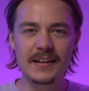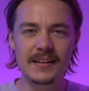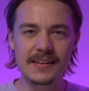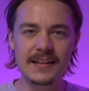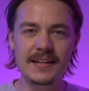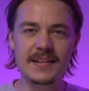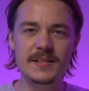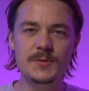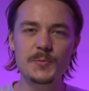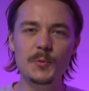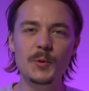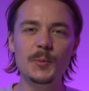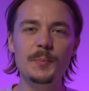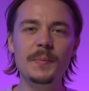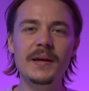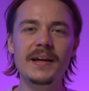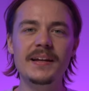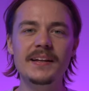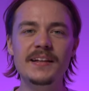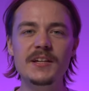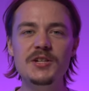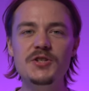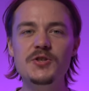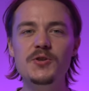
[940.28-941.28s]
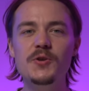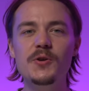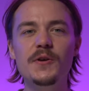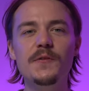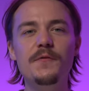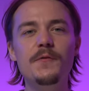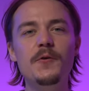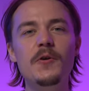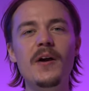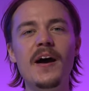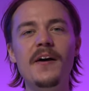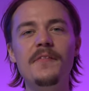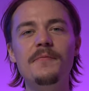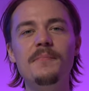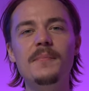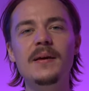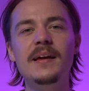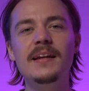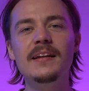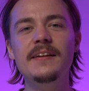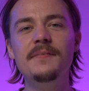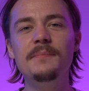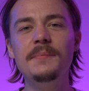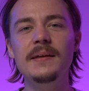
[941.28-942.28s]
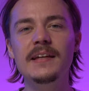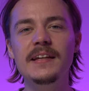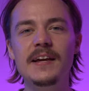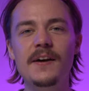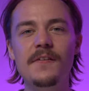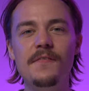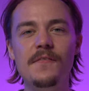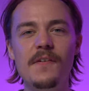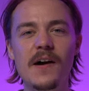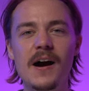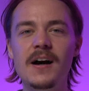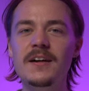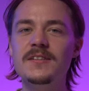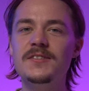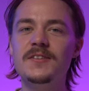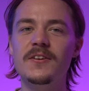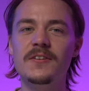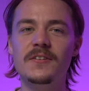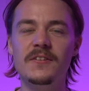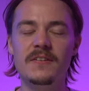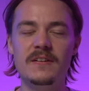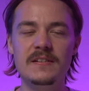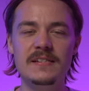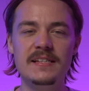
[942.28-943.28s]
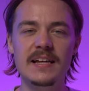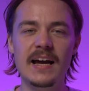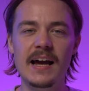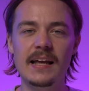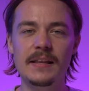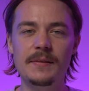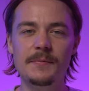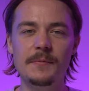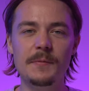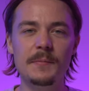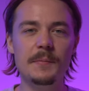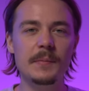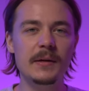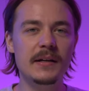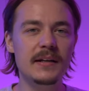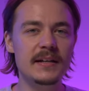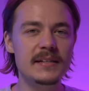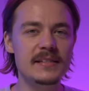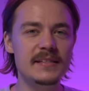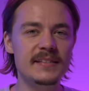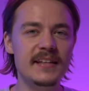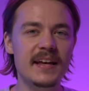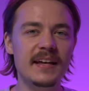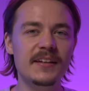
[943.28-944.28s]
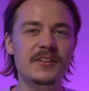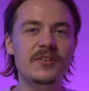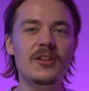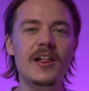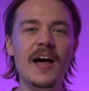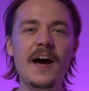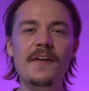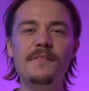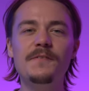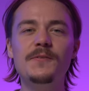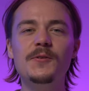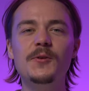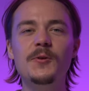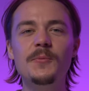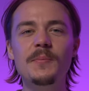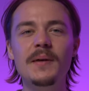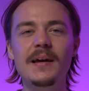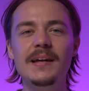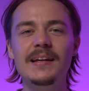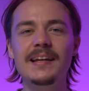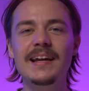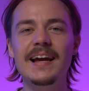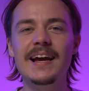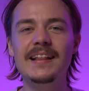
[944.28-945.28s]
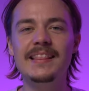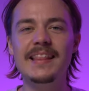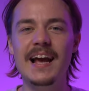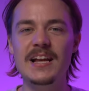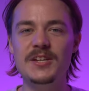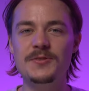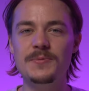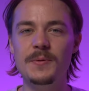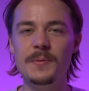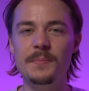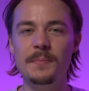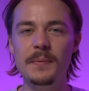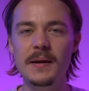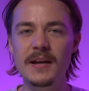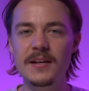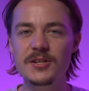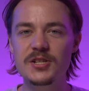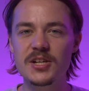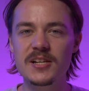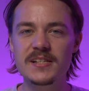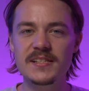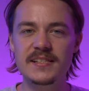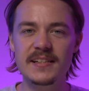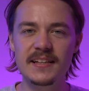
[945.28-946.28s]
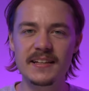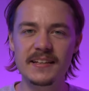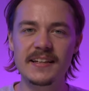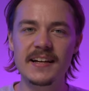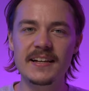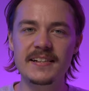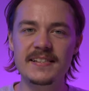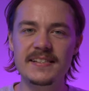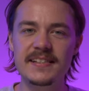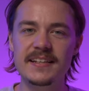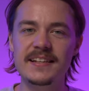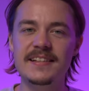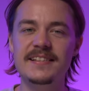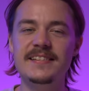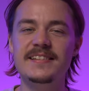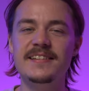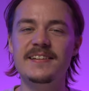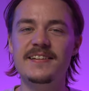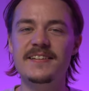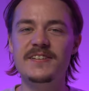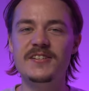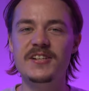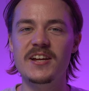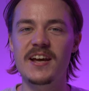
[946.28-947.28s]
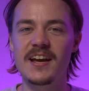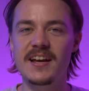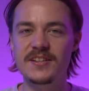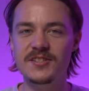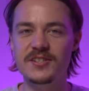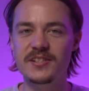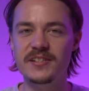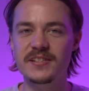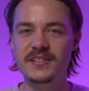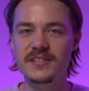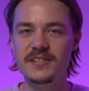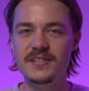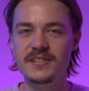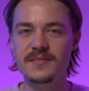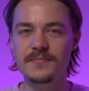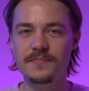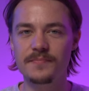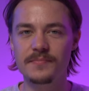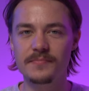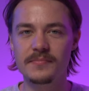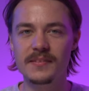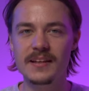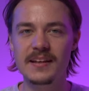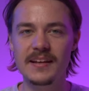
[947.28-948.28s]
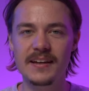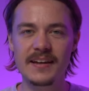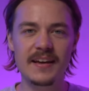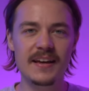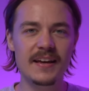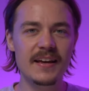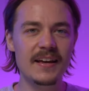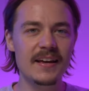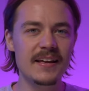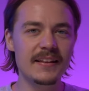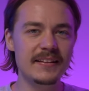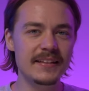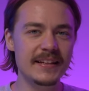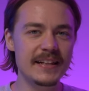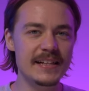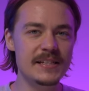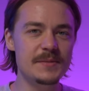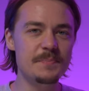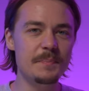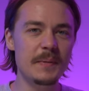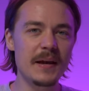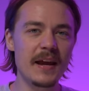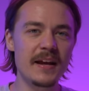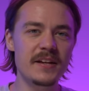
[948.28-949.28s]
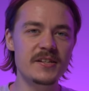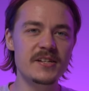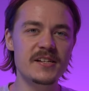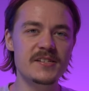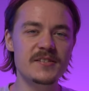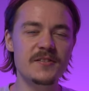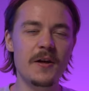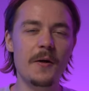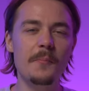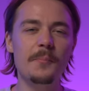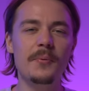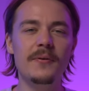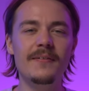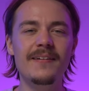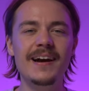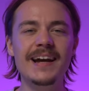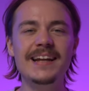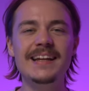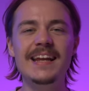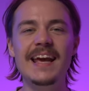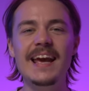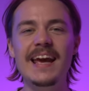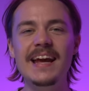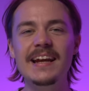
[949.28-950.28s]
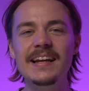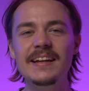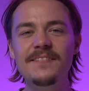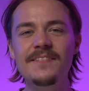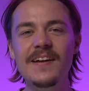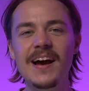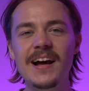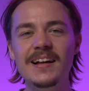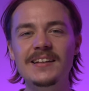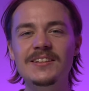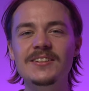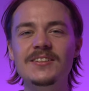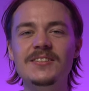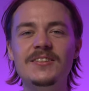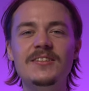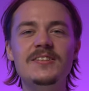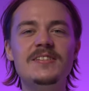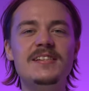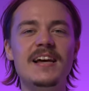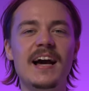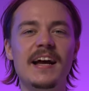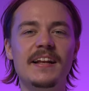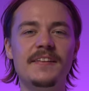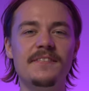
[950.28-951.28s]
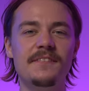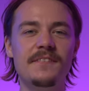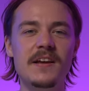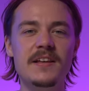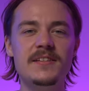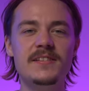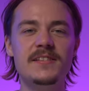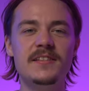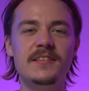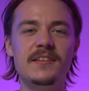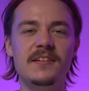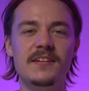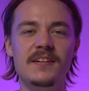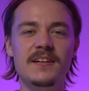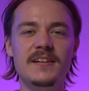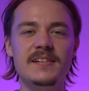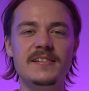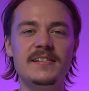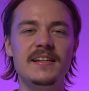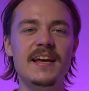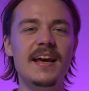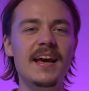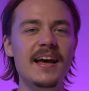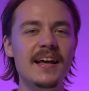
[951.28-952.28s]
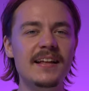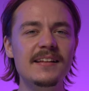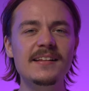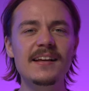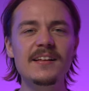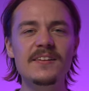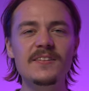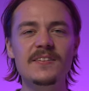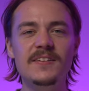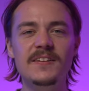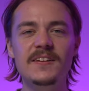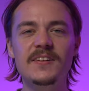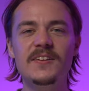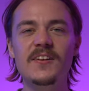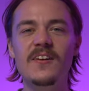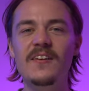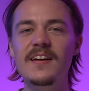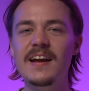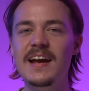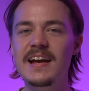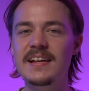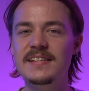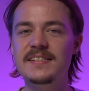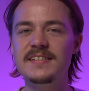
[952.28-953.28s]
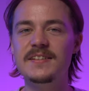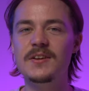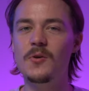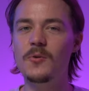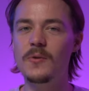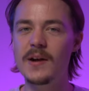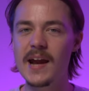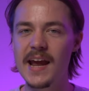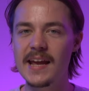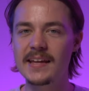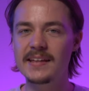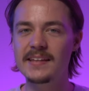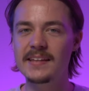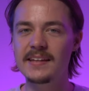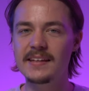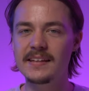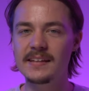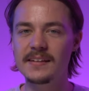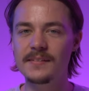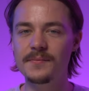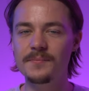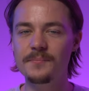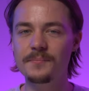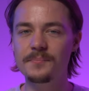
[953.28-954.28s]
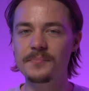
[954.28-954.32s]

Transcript: This will be an issue if you have many media files on your site, because then you'll have too many attachment pages indexed in search engines. These pages don't provide any value to site visitors and can hurt your SEO ranking.